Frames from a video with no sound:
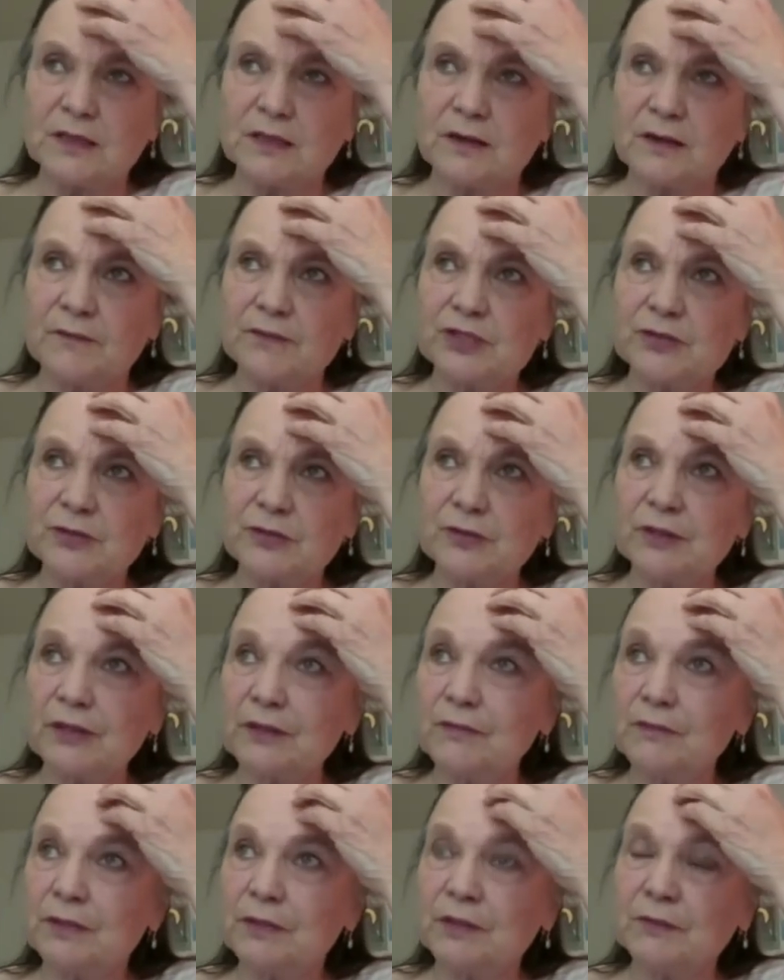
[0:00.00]
I'm sure
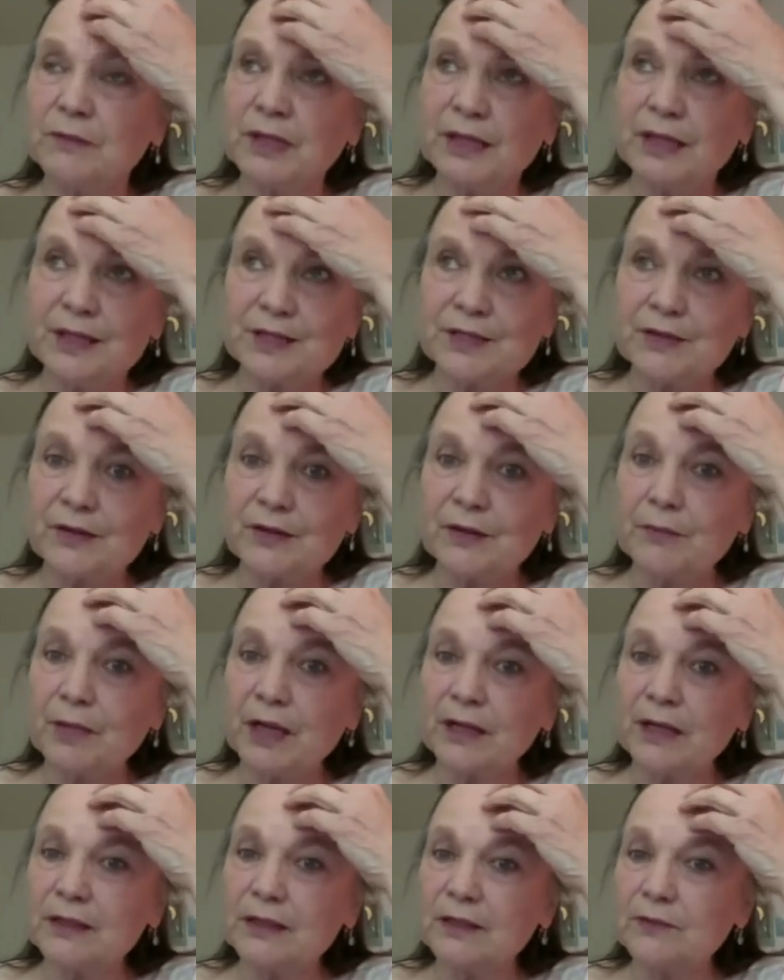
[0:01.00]
that the
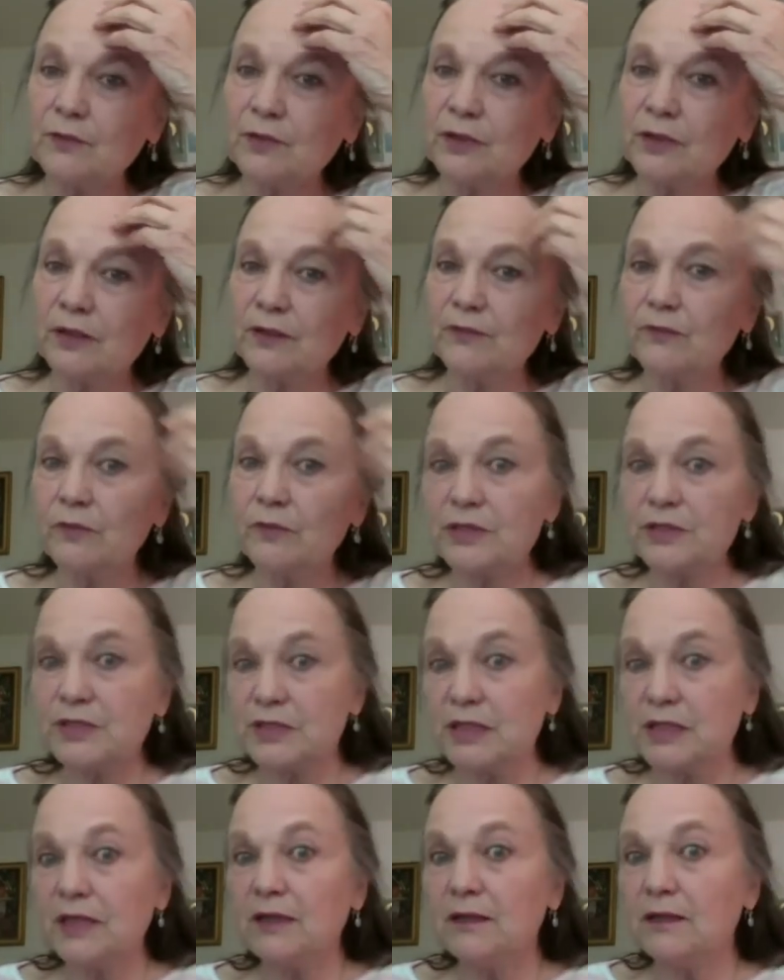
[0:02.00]
military-minded will
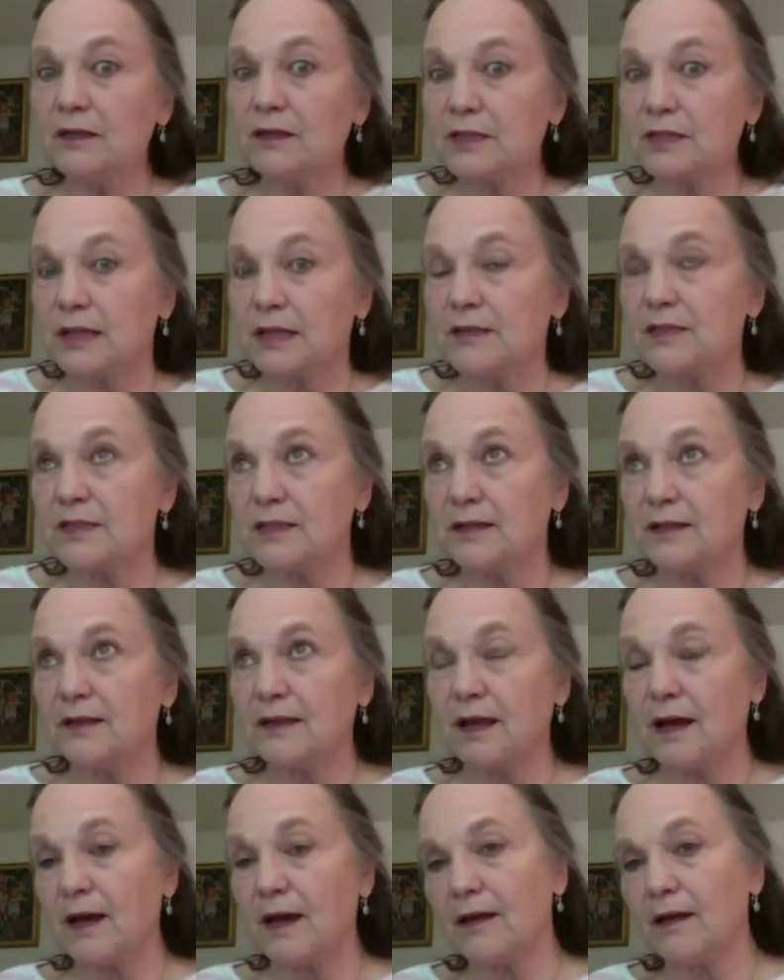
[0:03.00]
see the sense
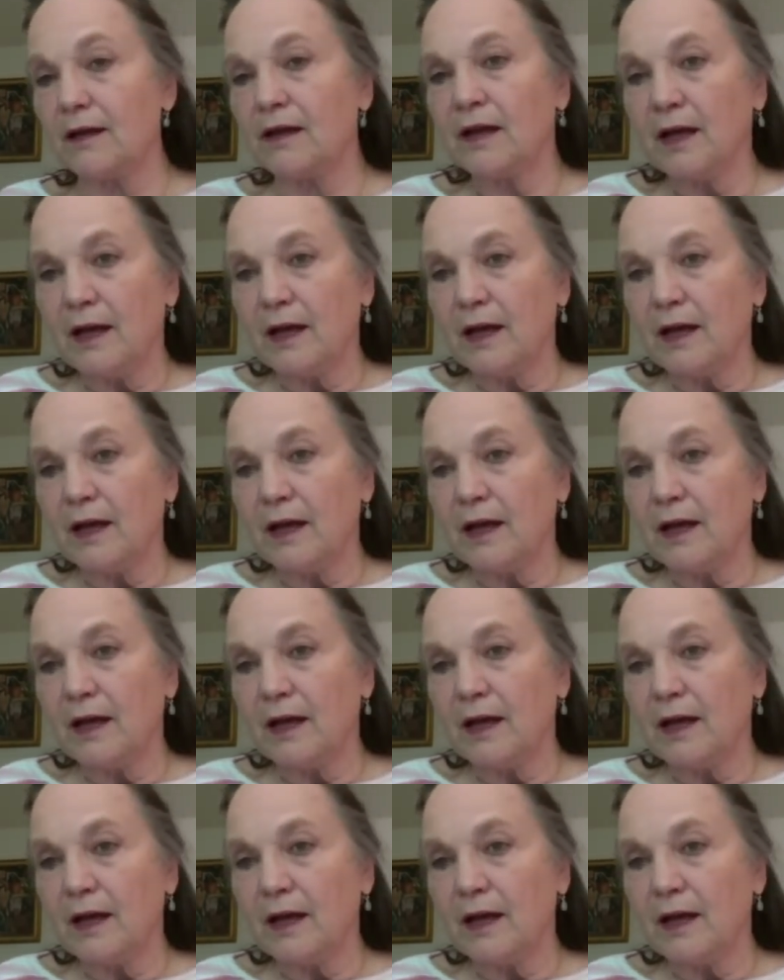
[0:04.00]
in that.